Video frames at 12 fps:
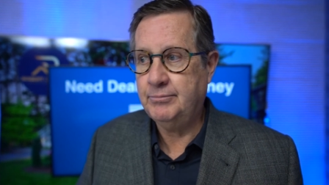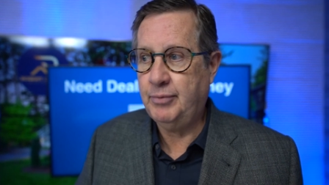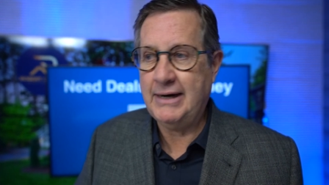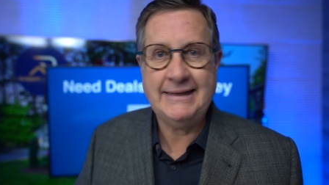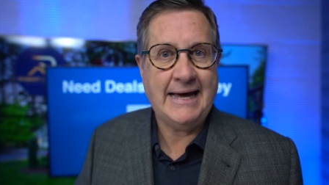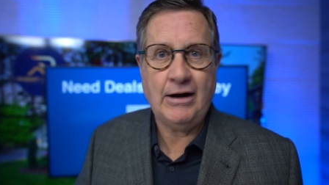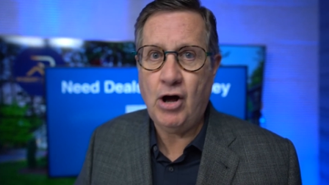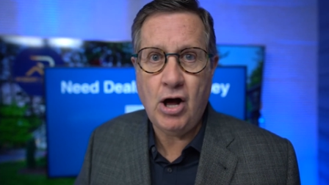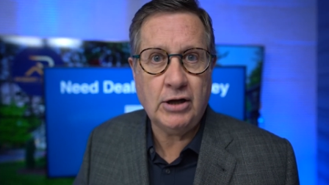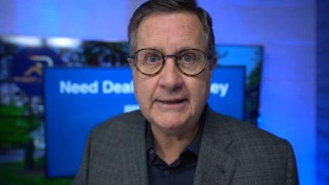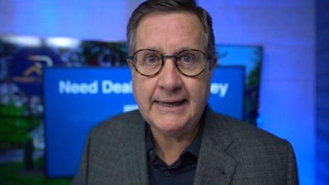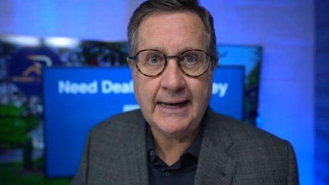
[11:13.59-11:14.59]
Bring that
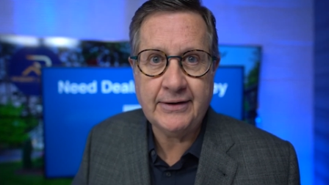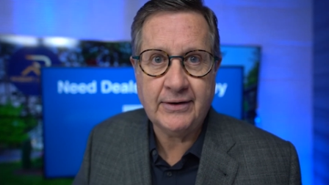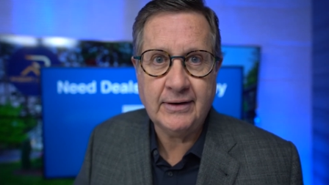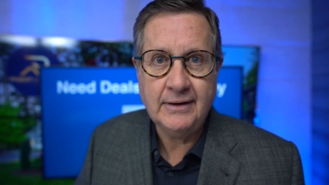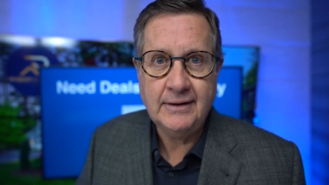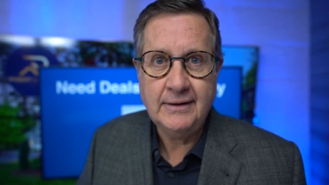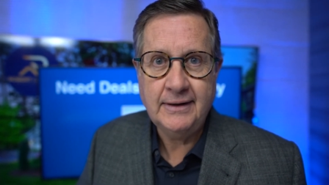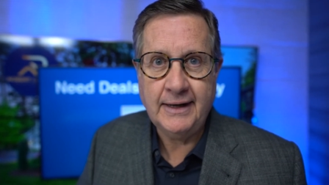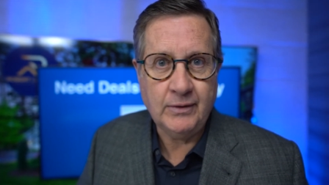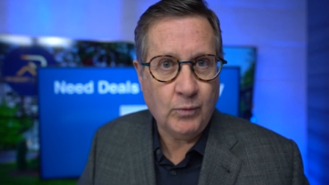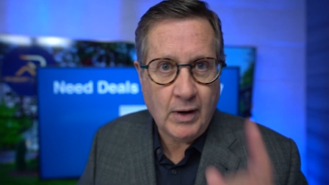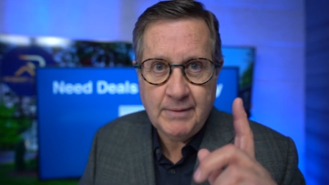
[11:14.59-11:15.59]
all together
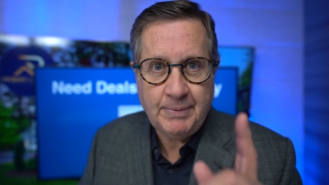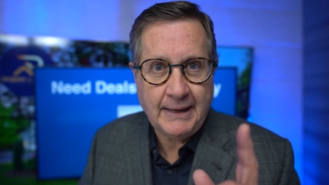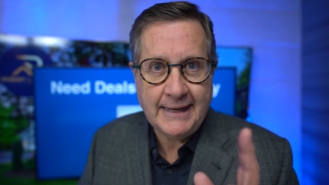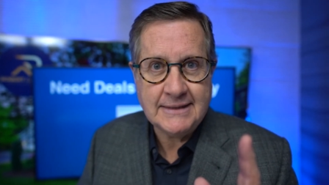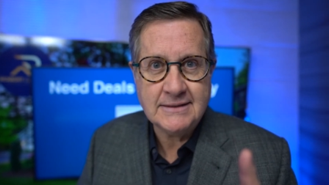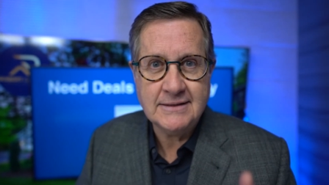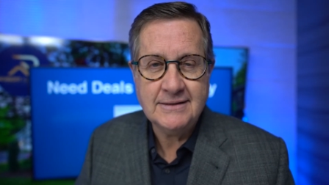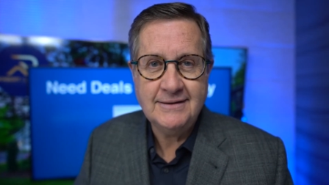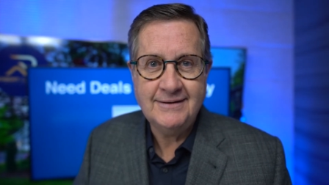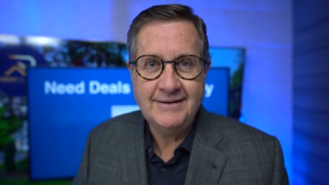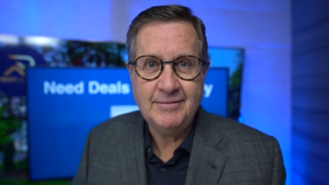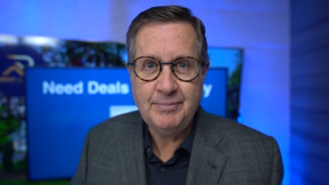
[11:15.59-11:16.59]
in one place.
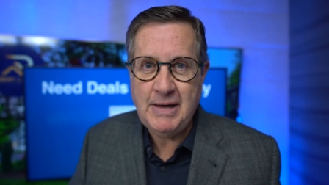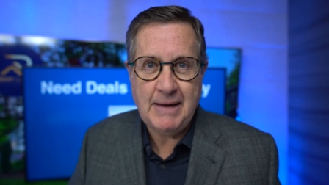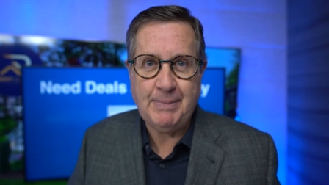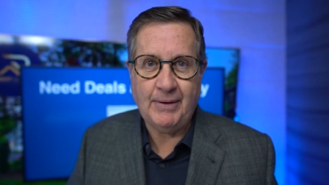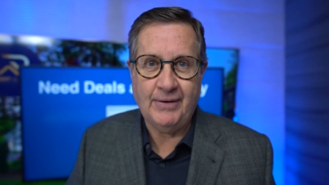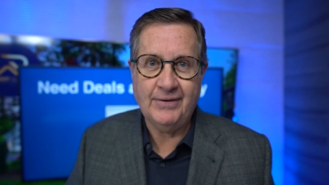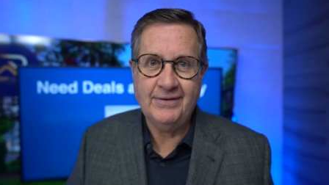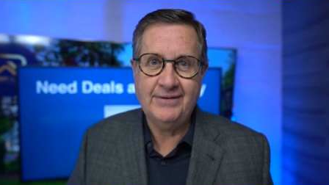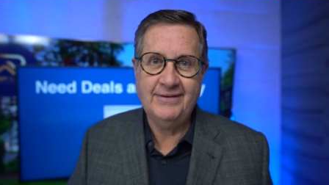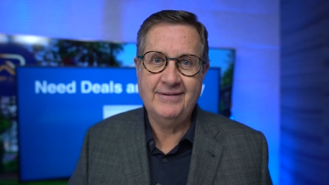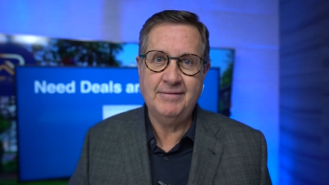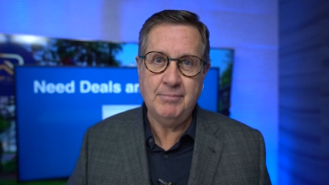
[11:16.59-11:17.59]
People,
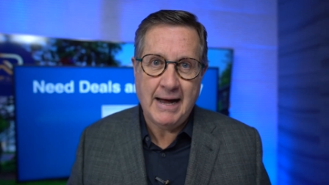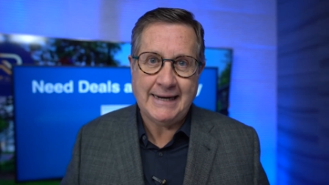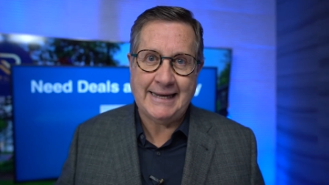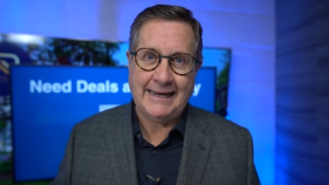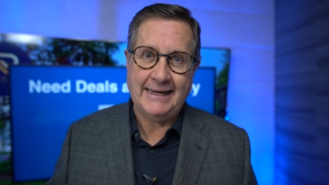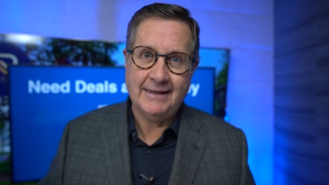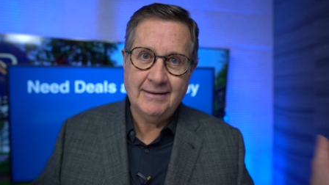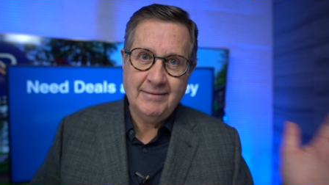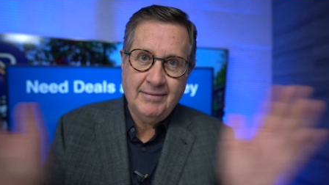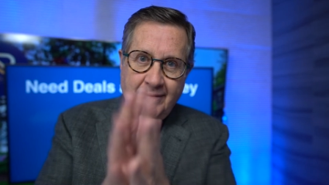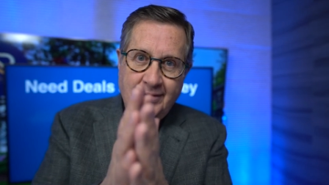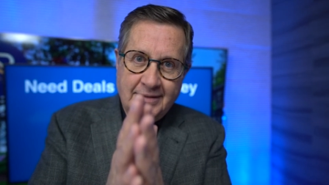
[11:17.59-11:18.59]
money,
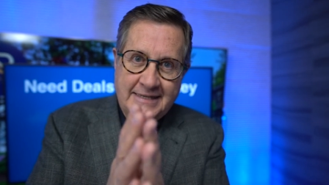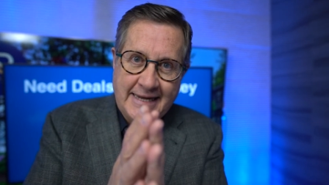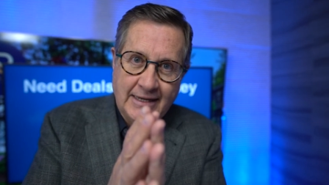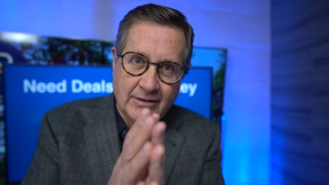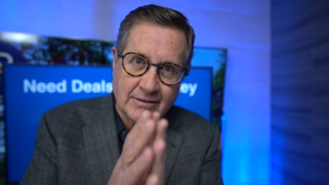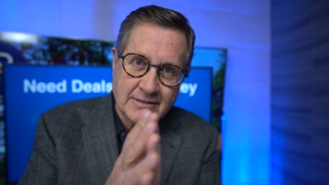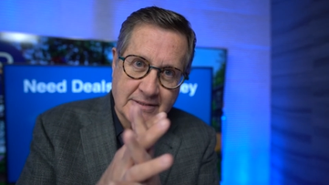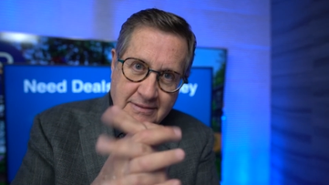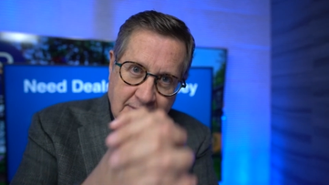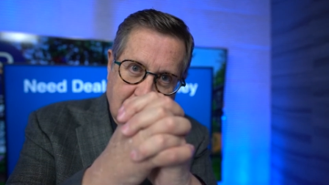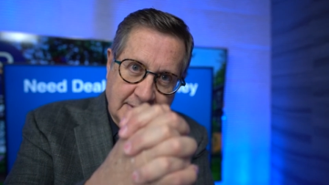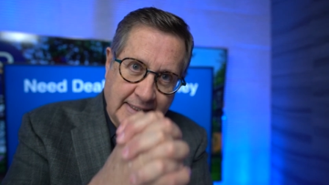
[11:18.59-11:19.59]
deals
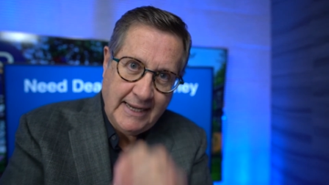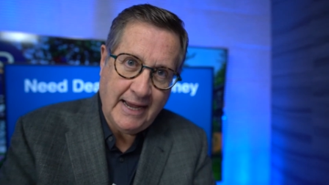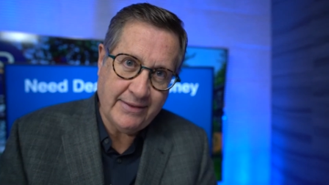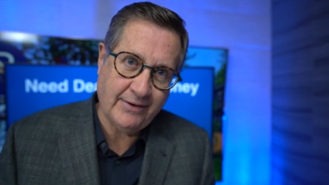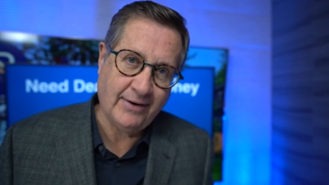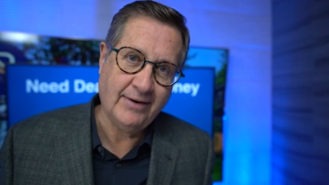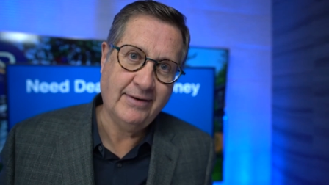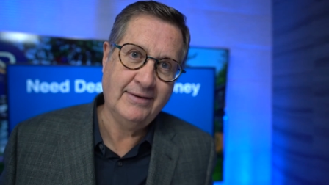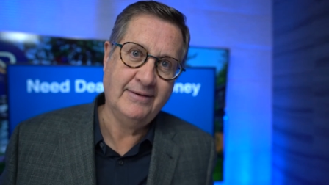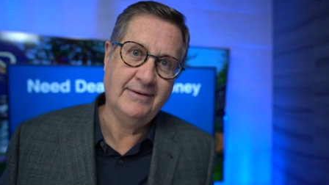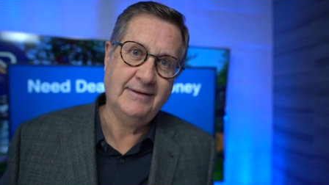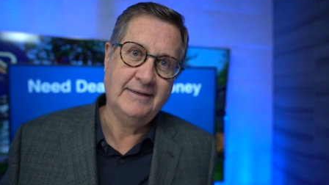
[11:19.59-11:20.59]
together.
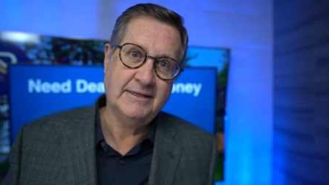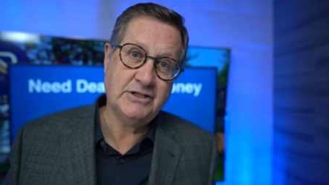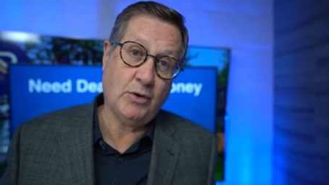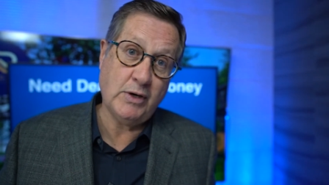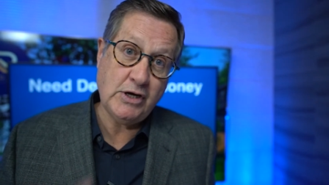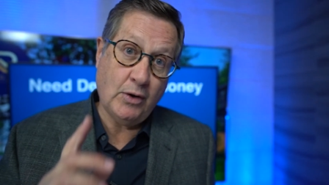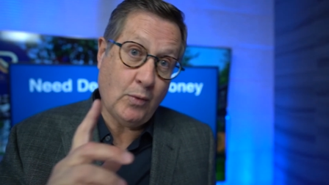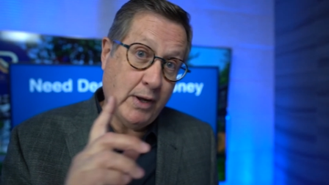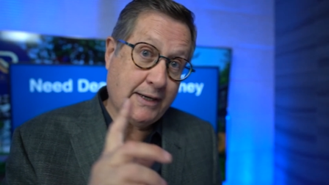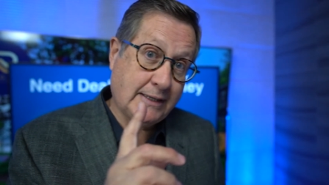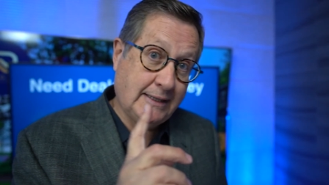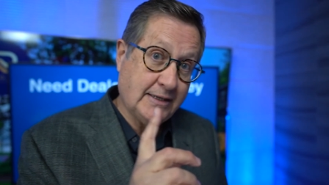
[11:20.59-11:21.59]
So when you
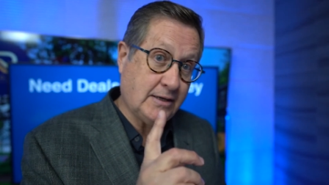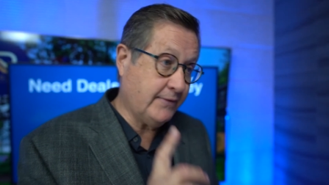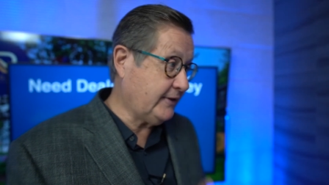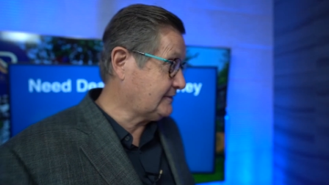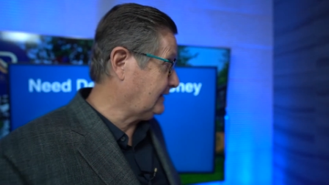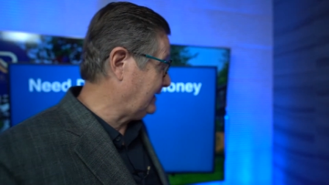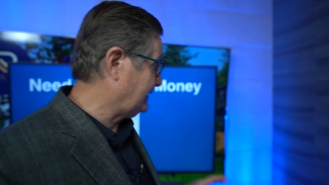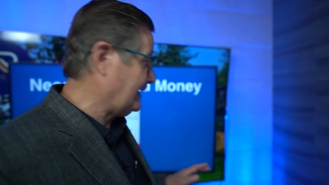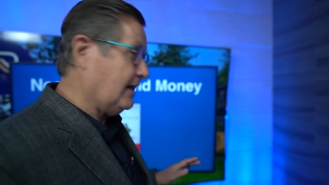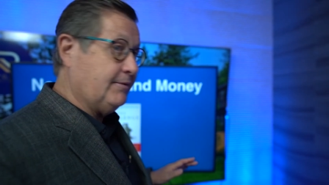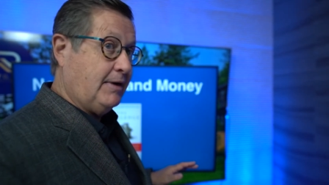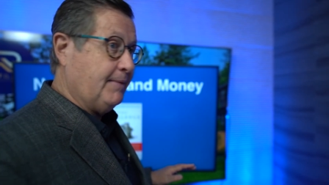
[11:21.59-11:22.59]
want to click on this link
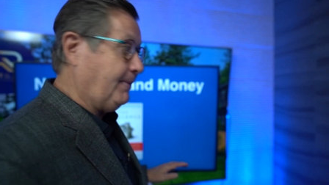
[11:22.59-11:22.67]
down in my